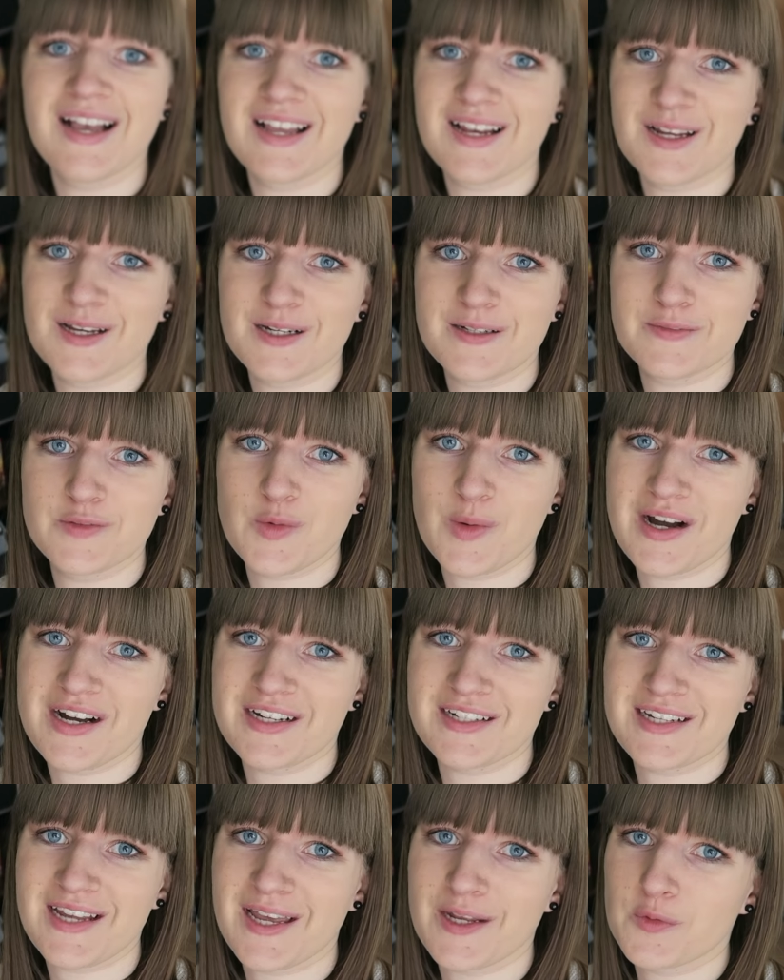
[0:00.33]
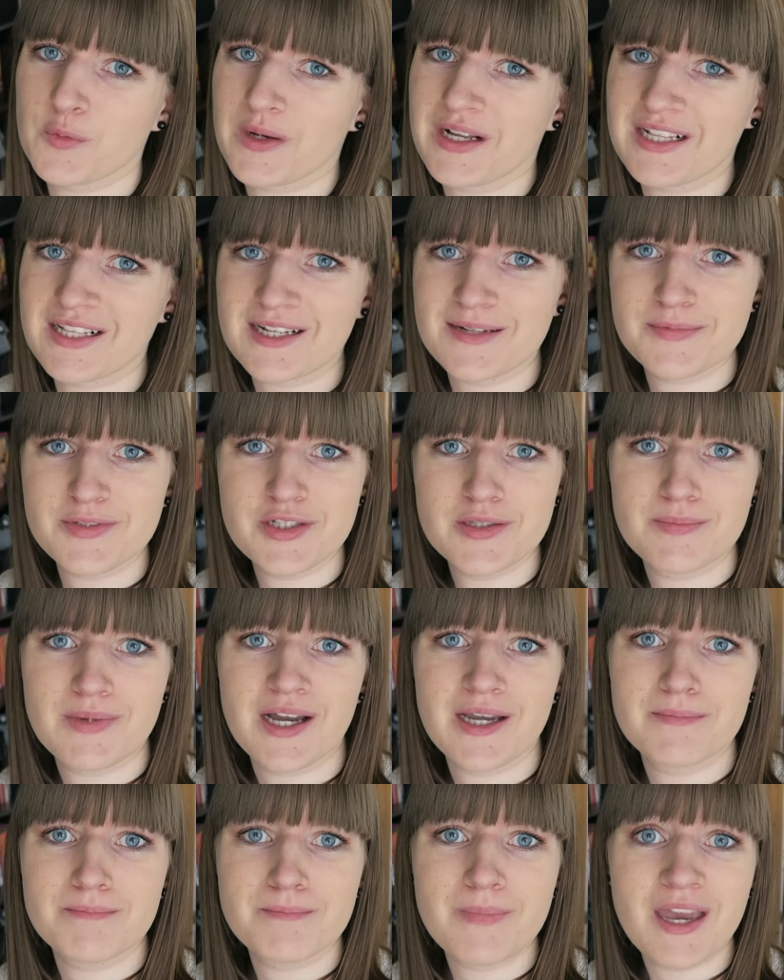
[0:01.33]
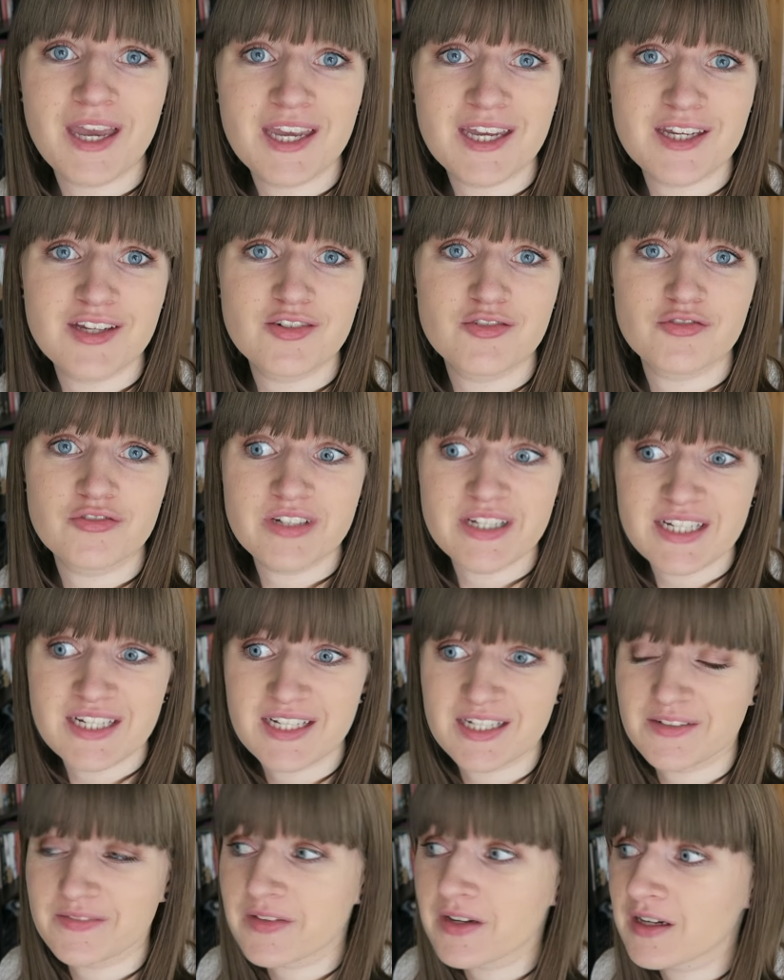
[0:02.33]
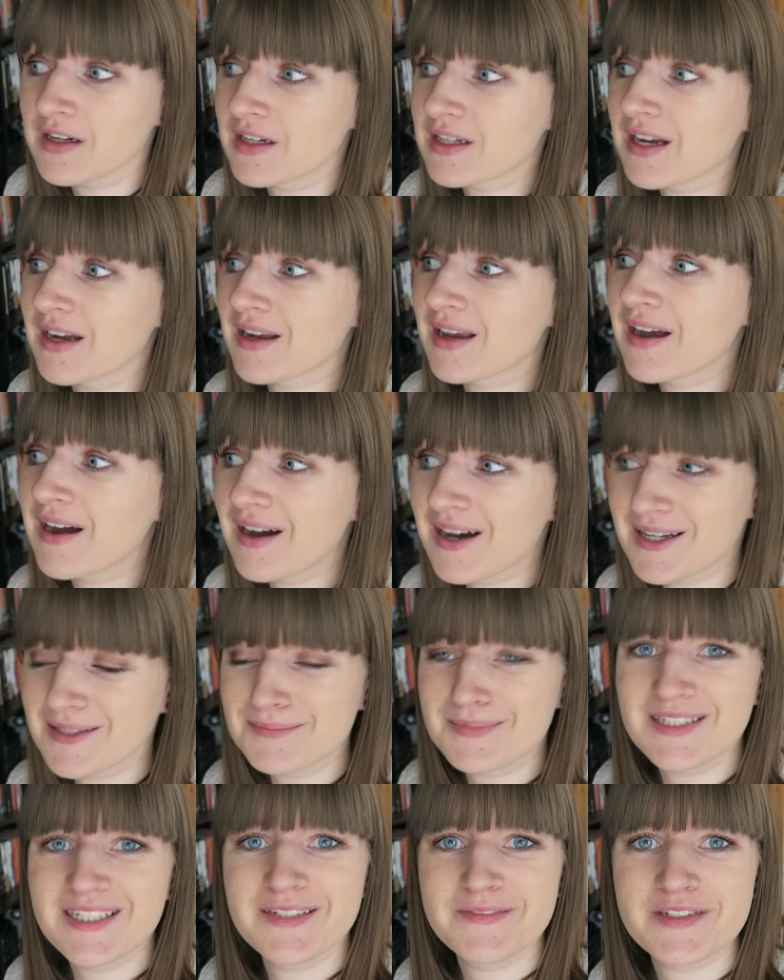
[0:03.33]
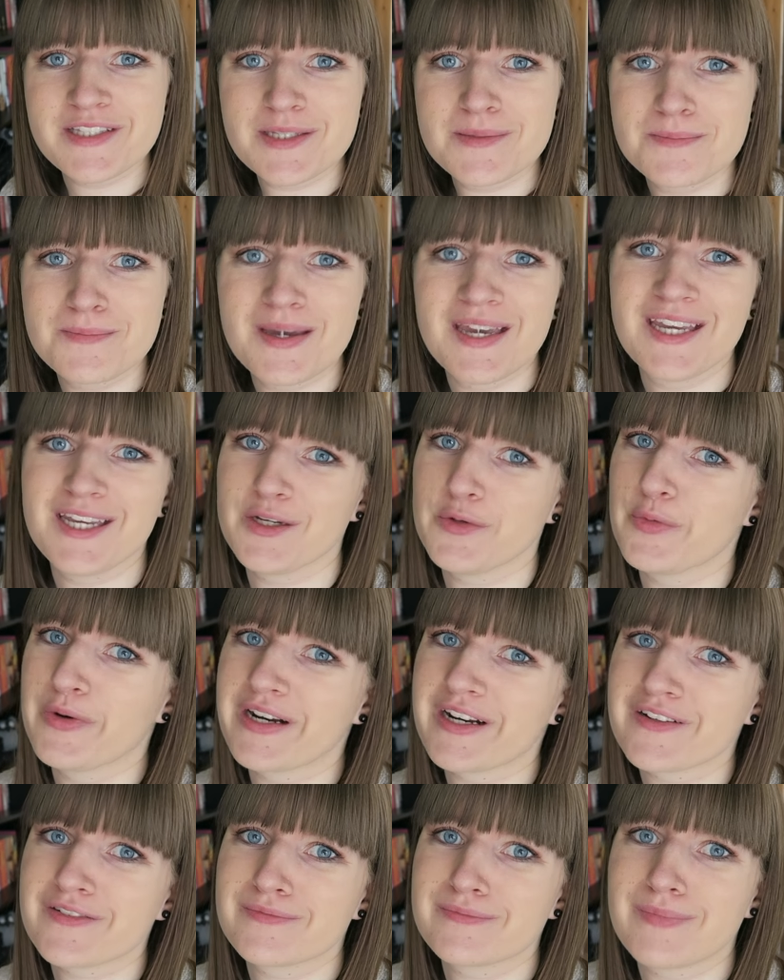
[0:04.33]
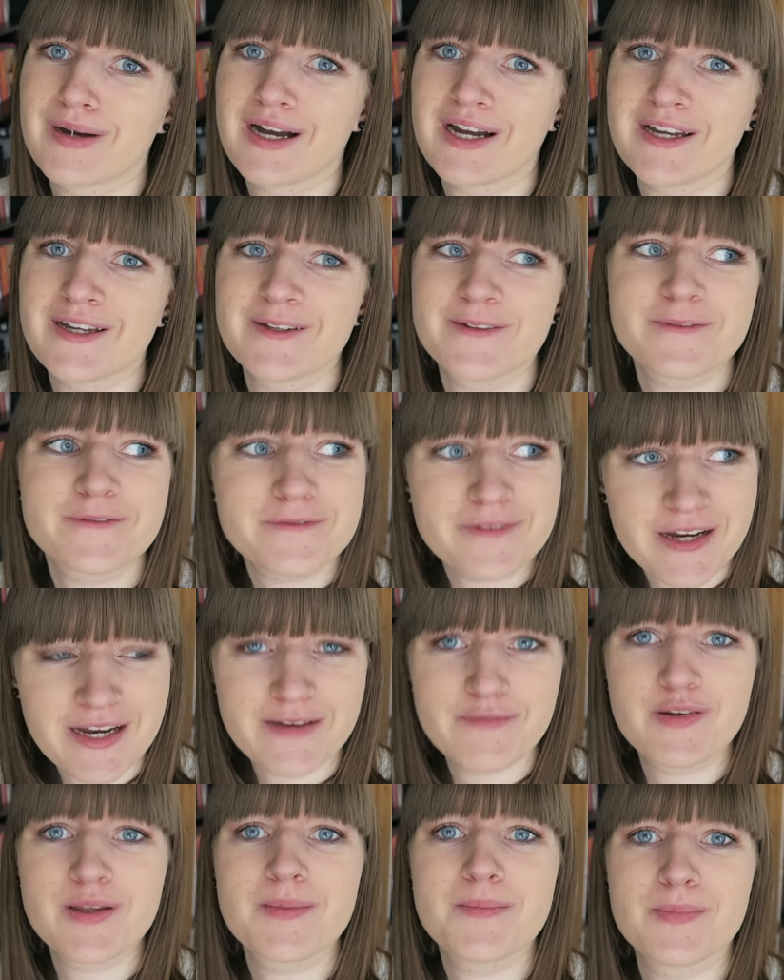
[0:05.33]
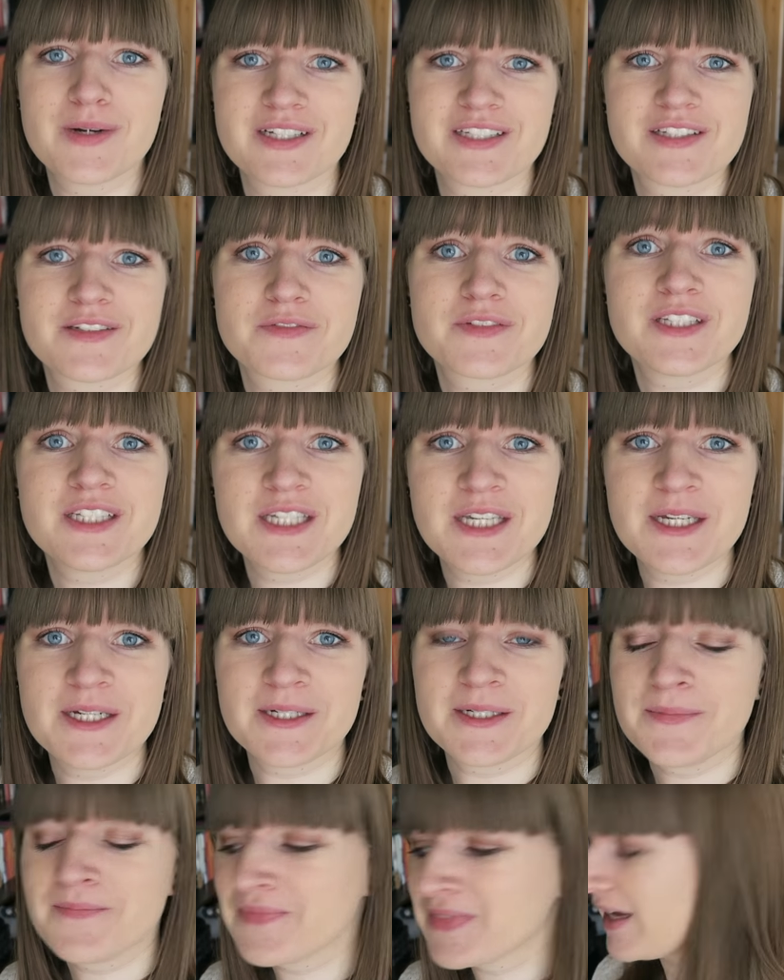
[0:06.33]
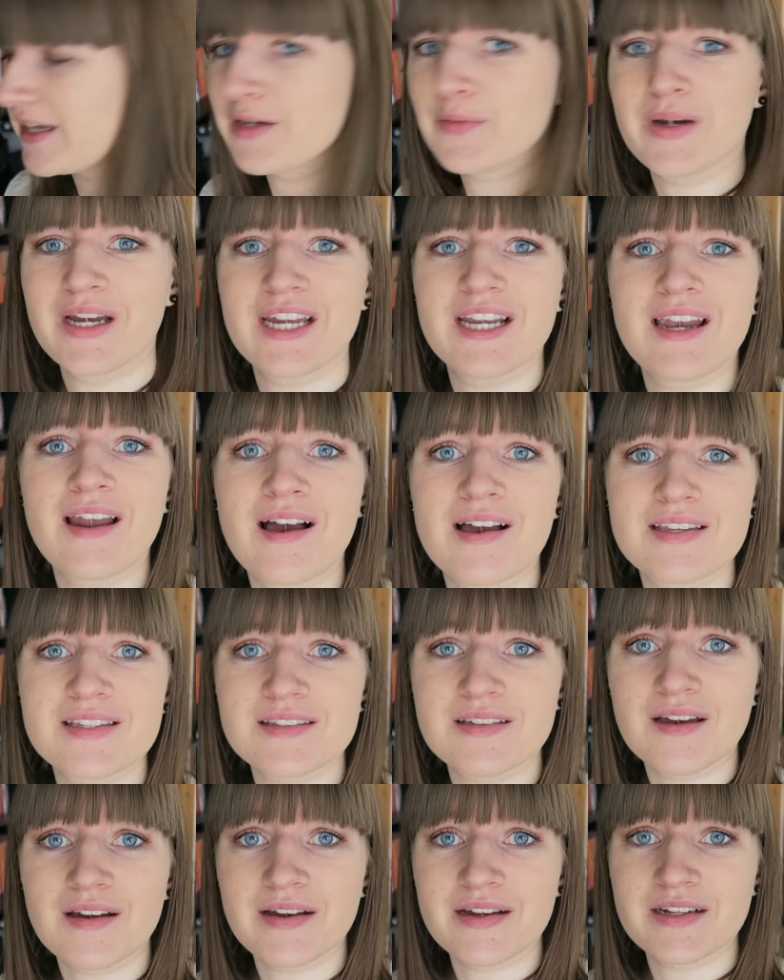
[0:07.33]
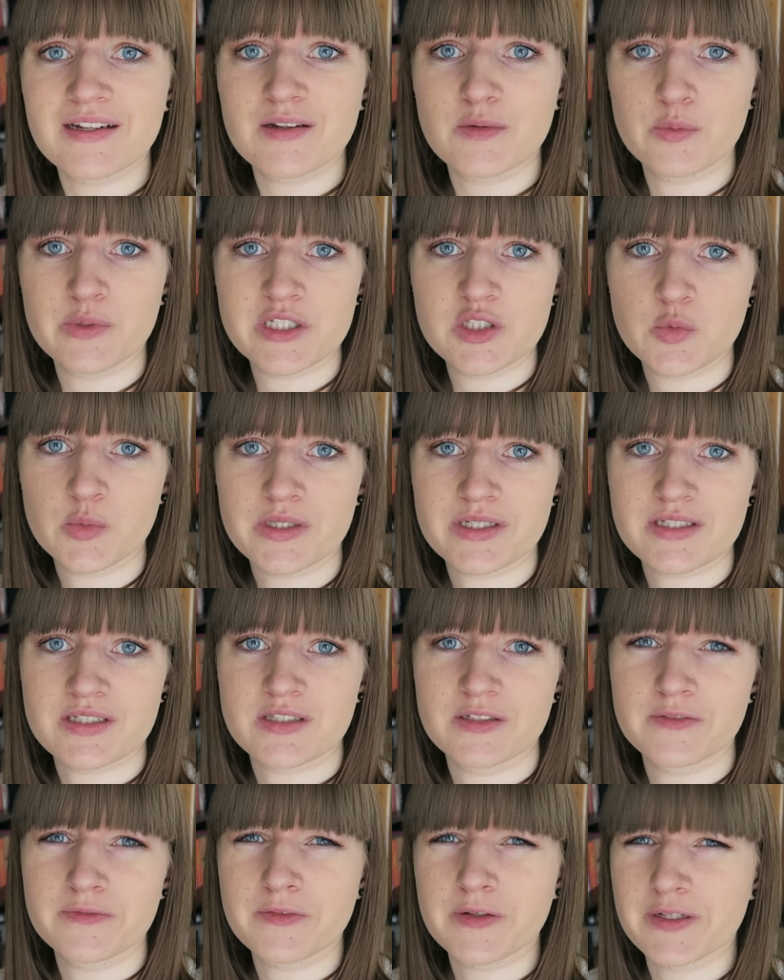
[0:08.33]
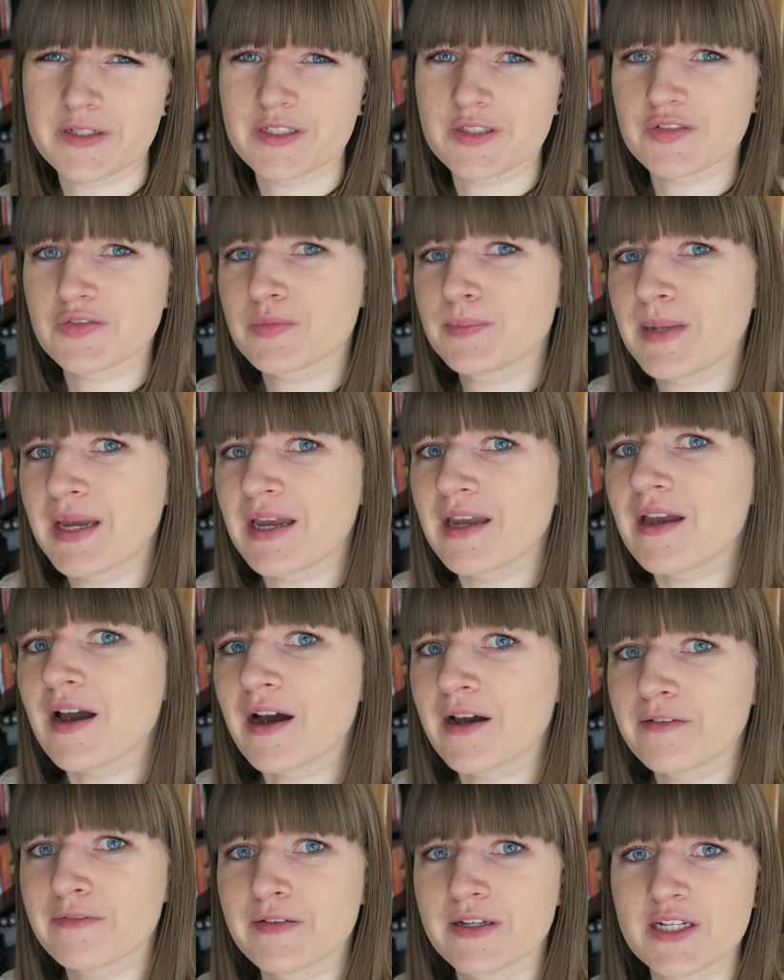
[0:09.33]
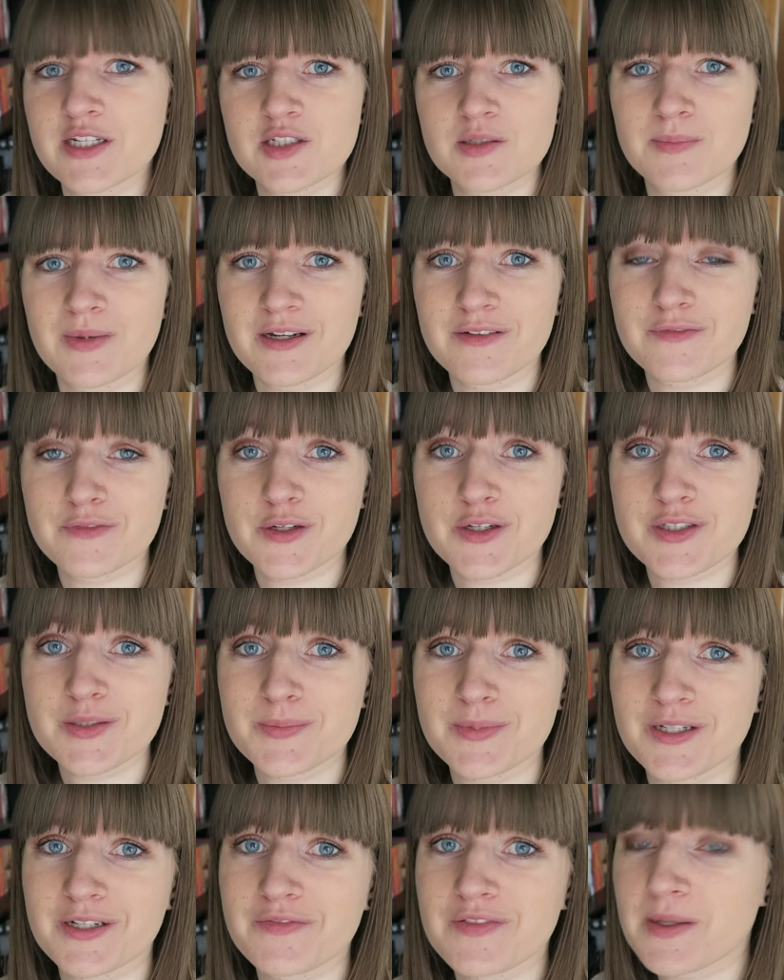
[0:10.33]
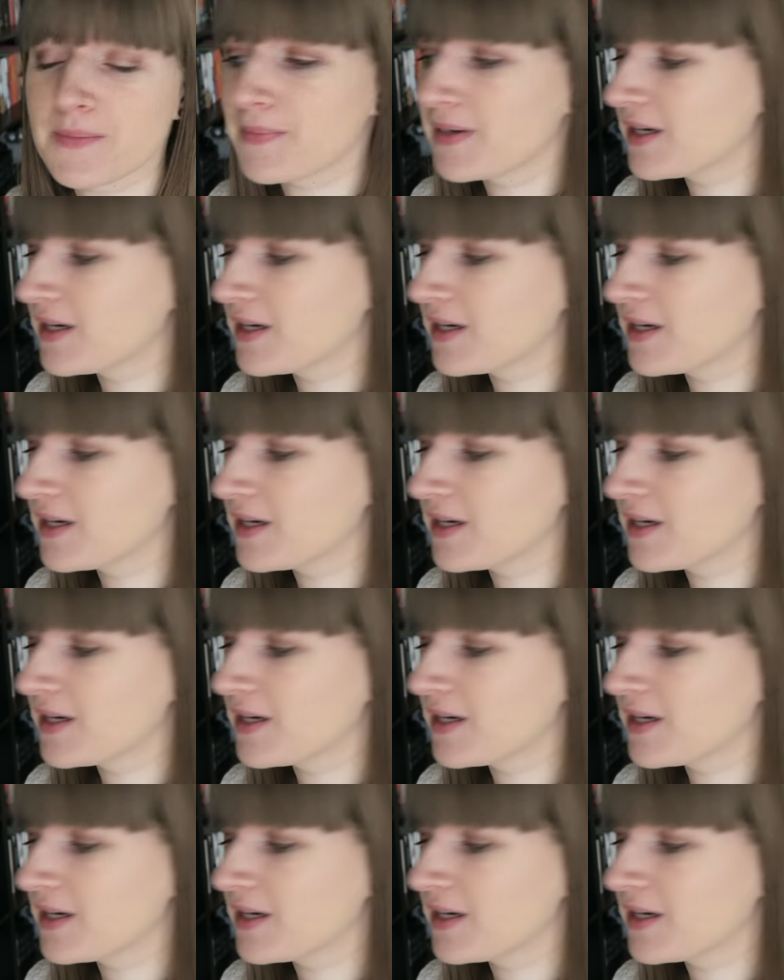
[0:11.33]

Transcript: Hello everyone and welcome to my May reading vlog. I can't believe it's May, one of my favorite months of the year. Anyway, last night, which was the 1st of May, I finished my first book of the